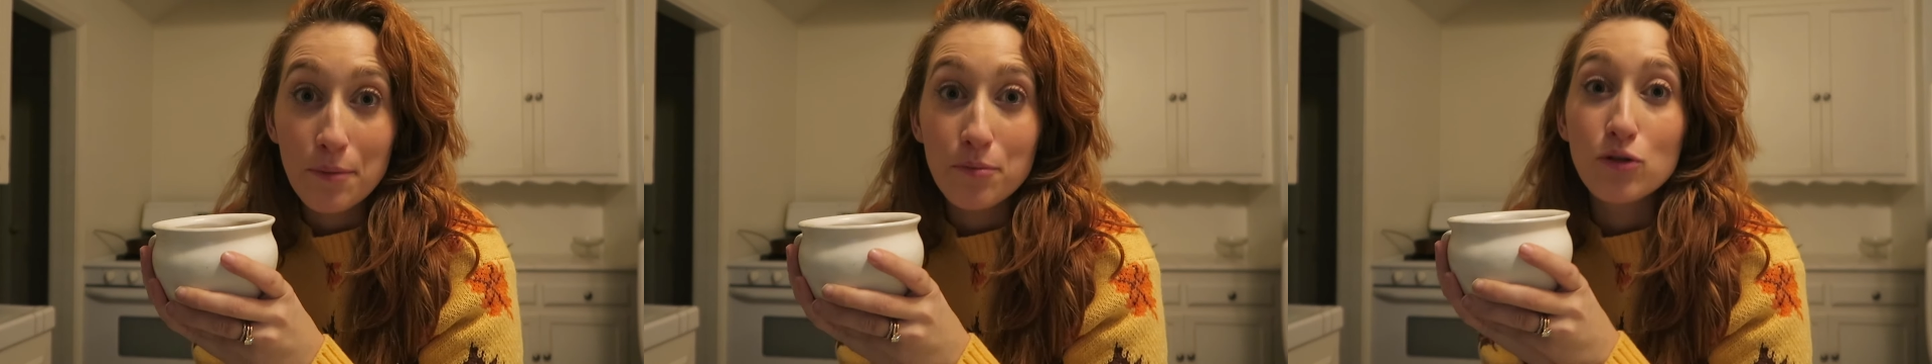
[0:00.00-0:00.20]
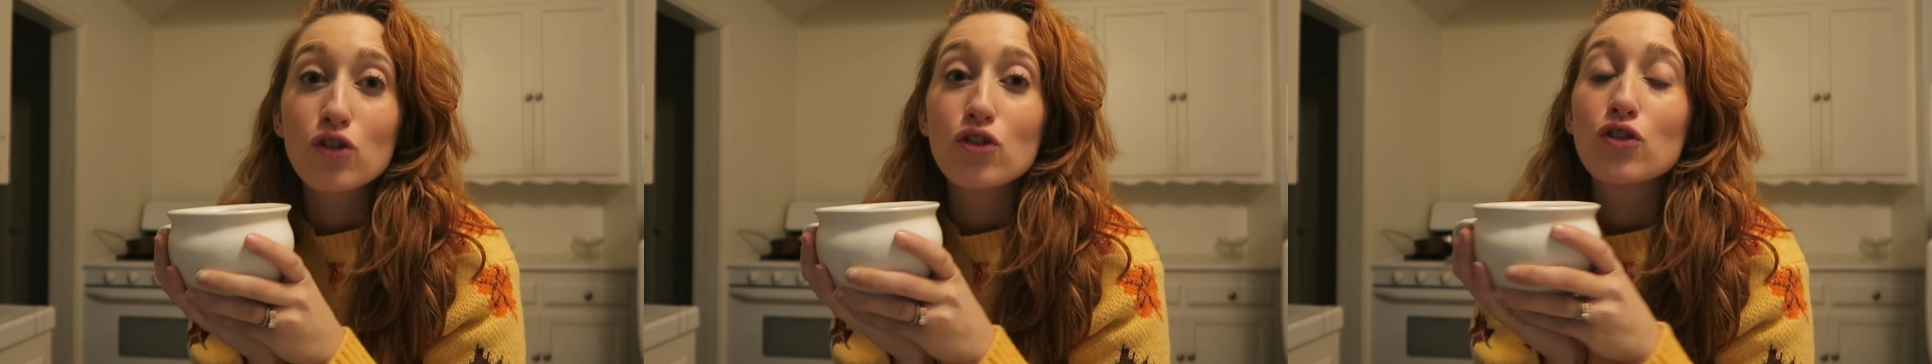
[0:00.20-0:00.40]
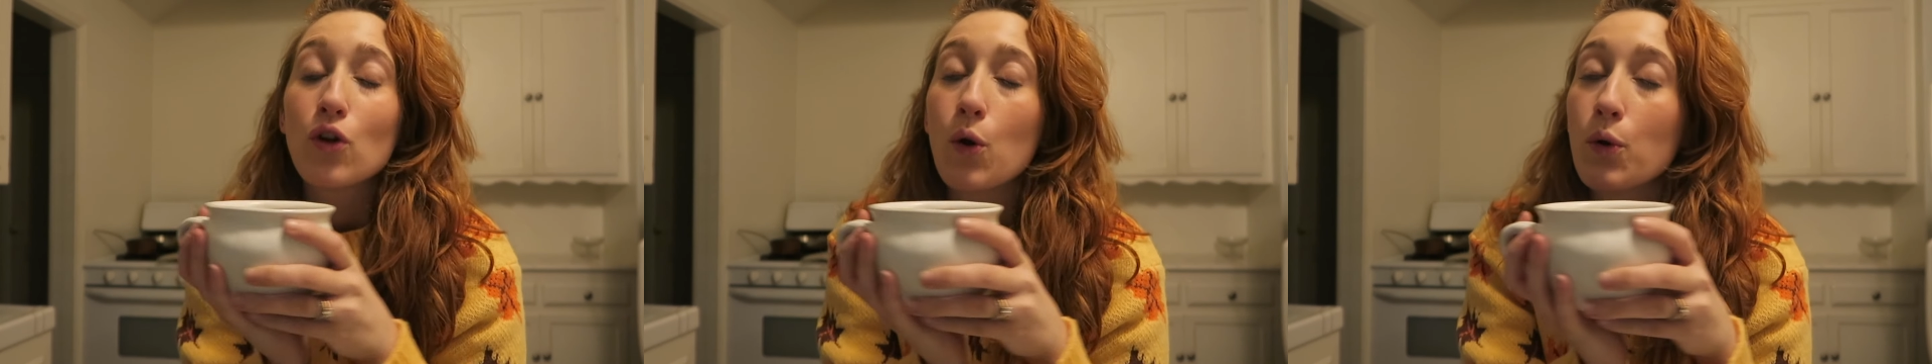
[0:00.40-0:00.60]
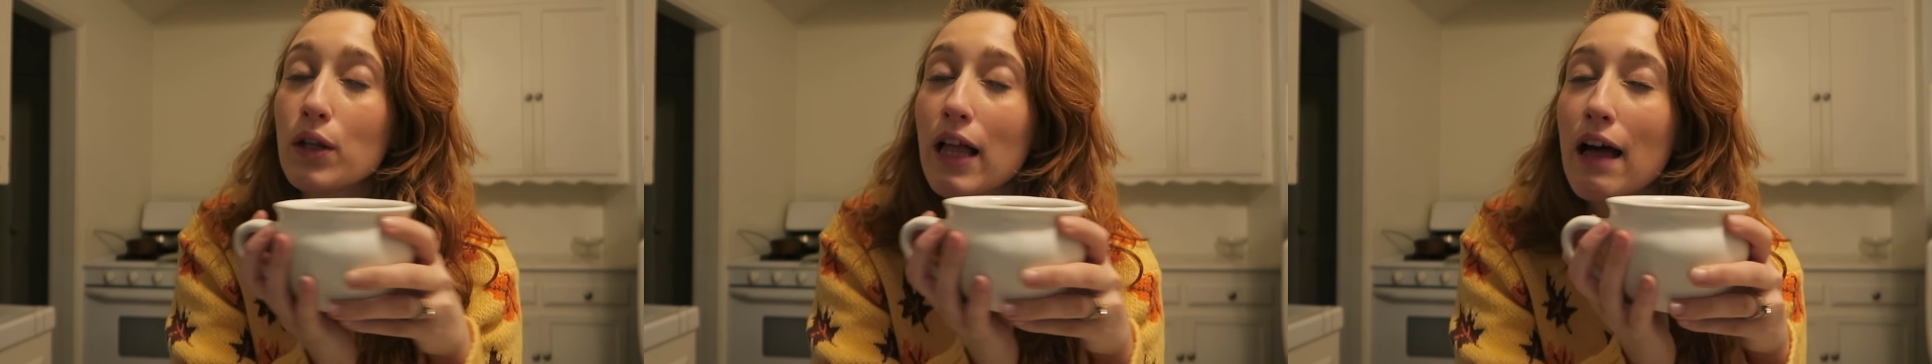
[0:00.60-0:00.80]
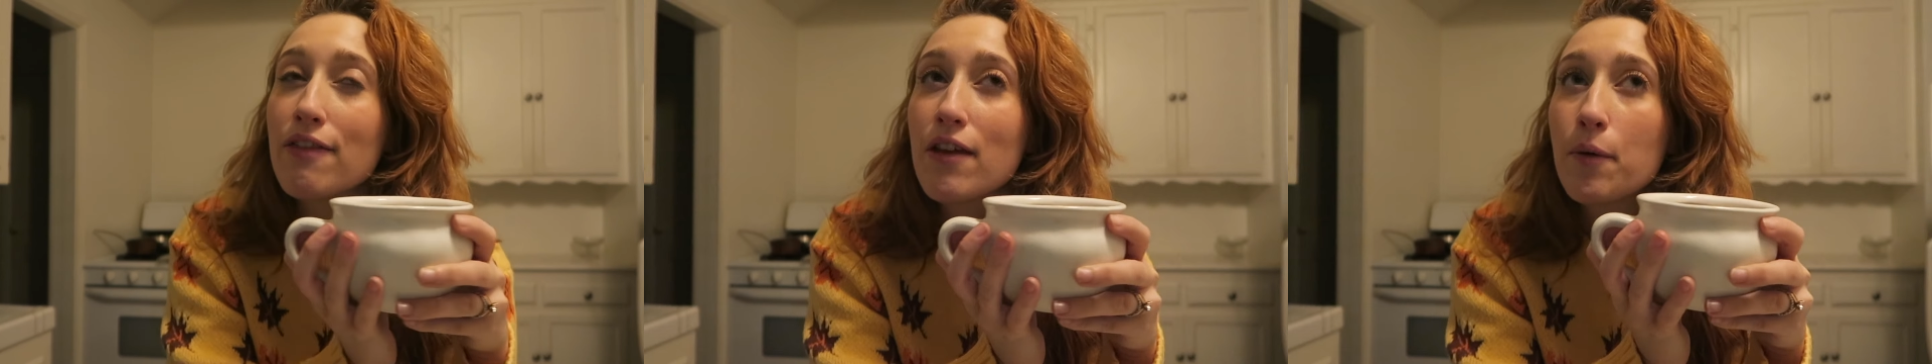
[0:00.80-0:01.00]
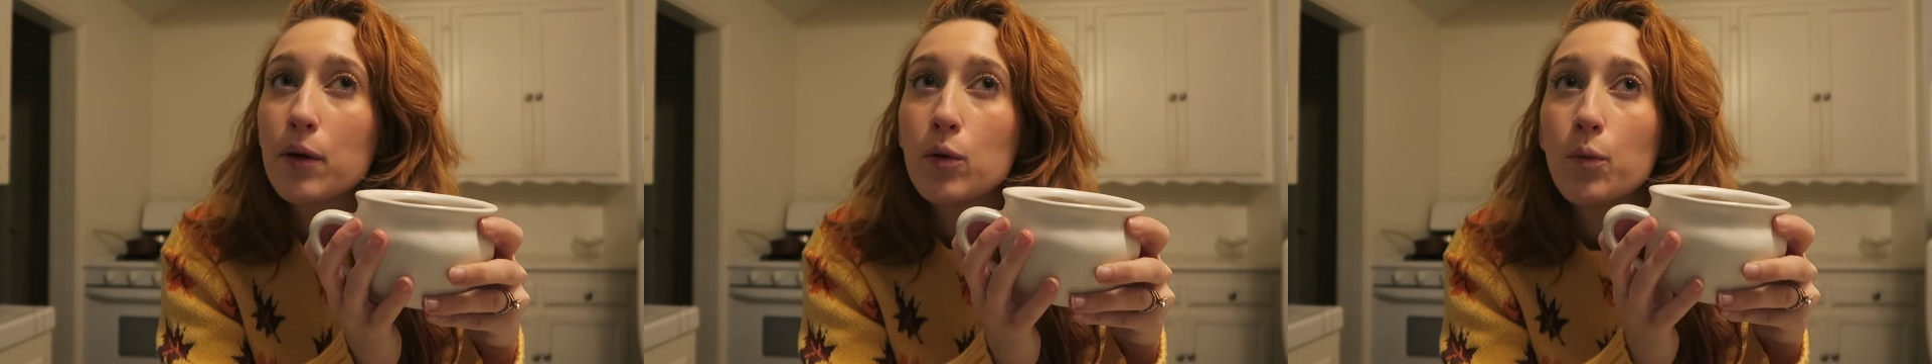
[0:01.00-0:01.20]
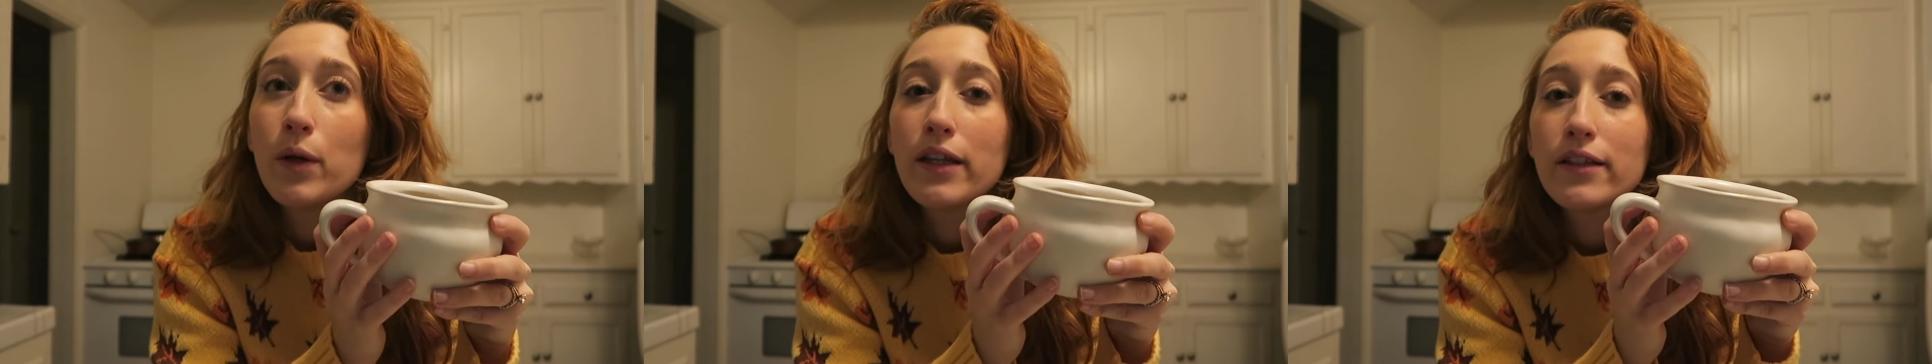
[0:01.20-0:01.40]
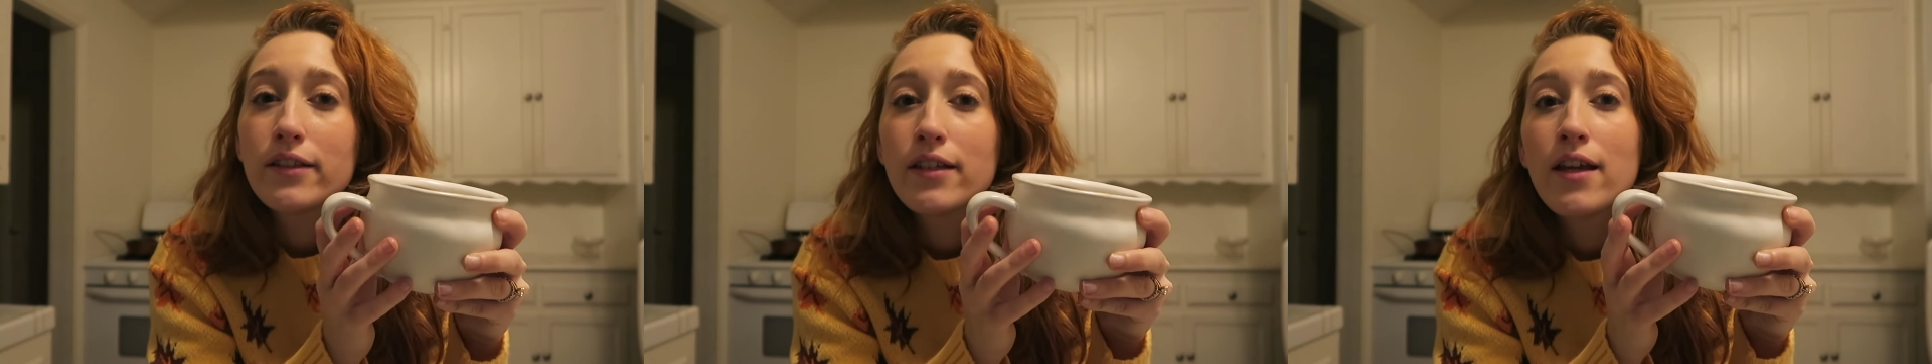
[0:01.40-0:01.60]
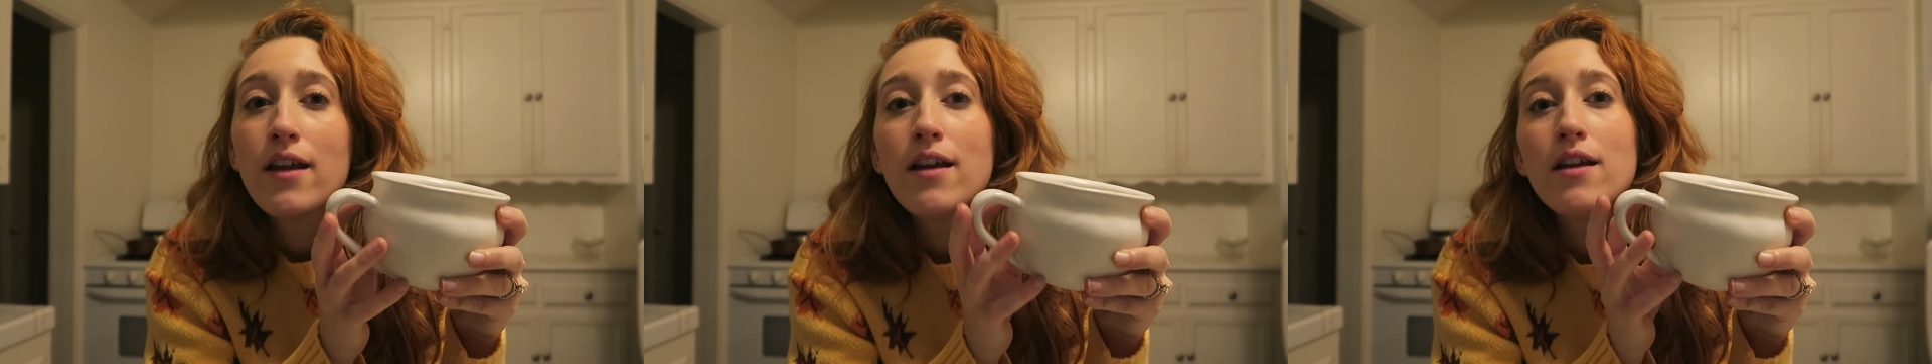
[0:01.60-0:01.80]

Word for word: I'm so glad that we went